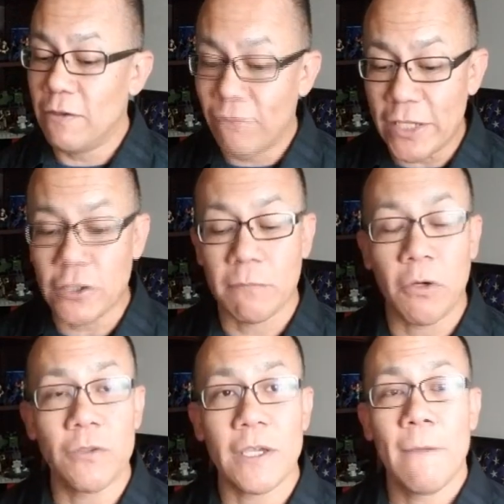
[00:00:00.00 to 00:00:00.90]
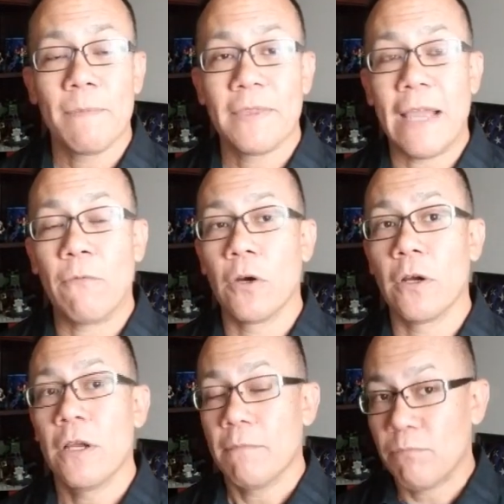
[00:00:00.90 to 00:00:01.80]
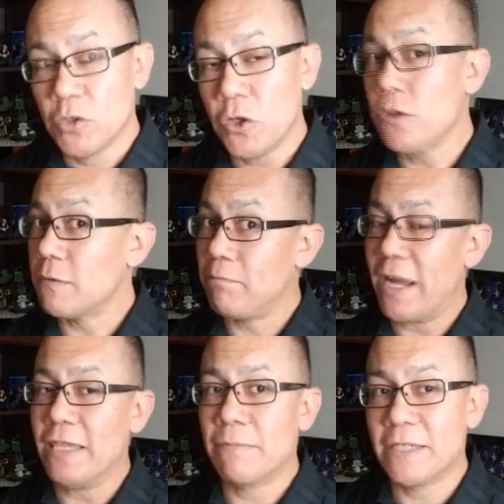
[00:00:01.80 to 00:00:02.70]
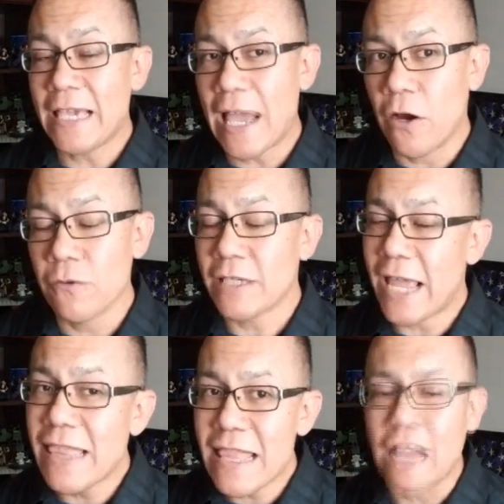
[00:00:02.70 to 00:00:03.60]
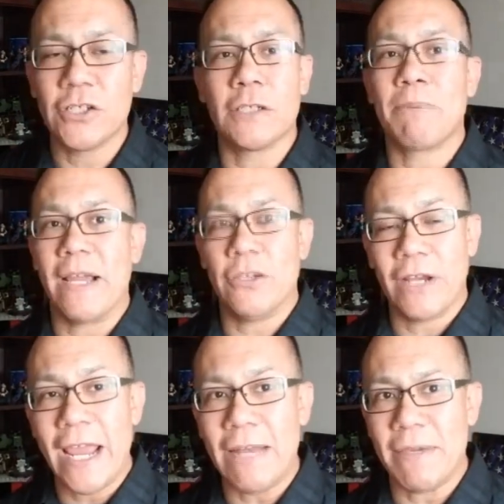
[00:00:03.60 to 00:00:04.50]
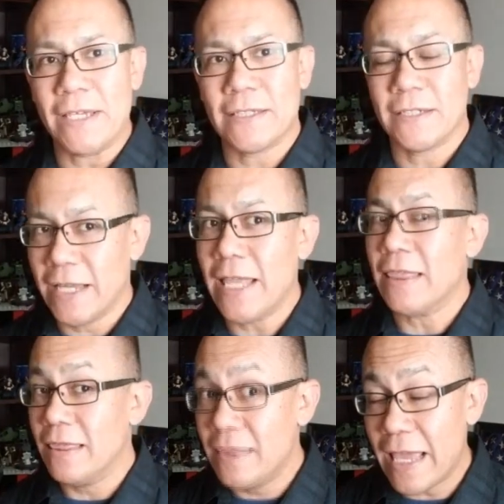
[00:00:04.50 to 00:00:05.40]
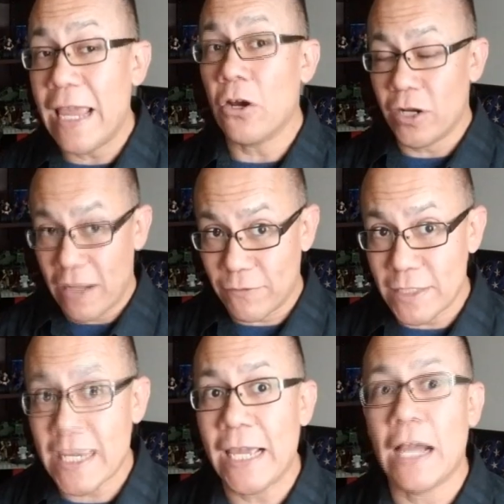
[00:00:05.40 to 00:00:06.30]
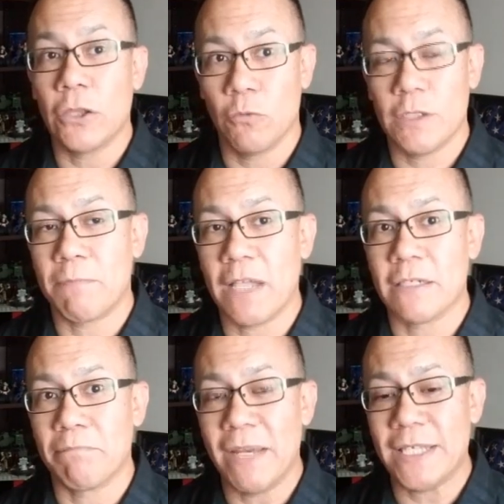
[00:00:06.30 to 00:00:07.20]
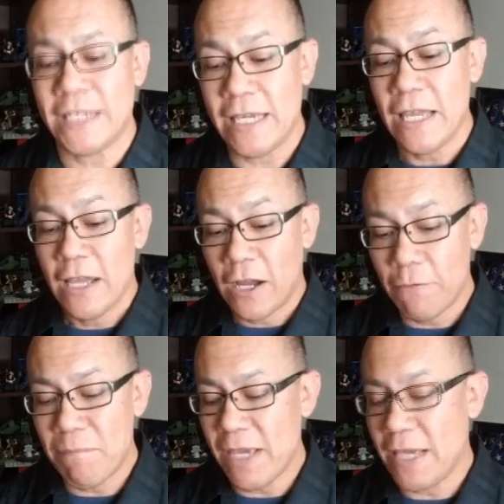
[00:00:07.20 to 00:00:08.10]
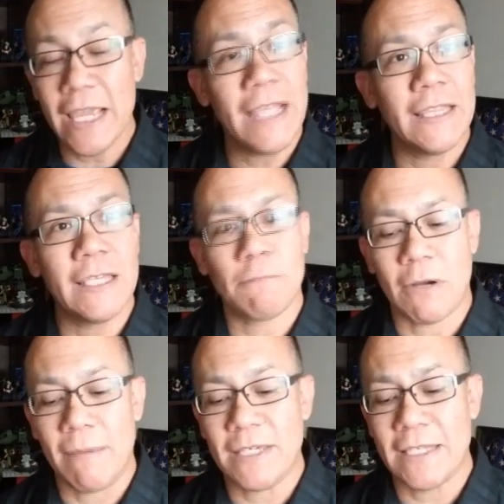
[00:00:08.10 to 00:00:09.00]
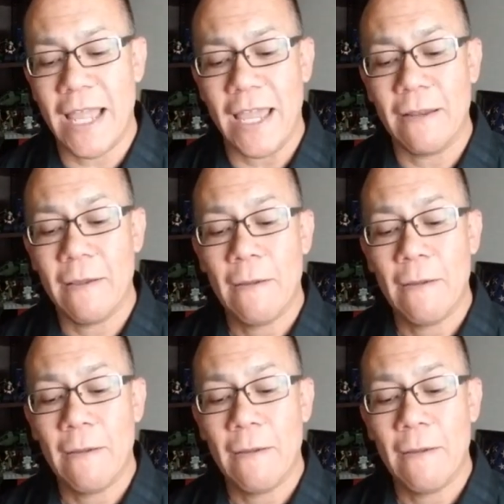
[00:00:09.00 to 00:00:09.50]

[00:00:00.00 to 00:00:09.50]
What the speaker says: and the vegetables that were produced by themselves and not just by their enemies. Again, they are going to have to take on the responsibility of being in this promised land.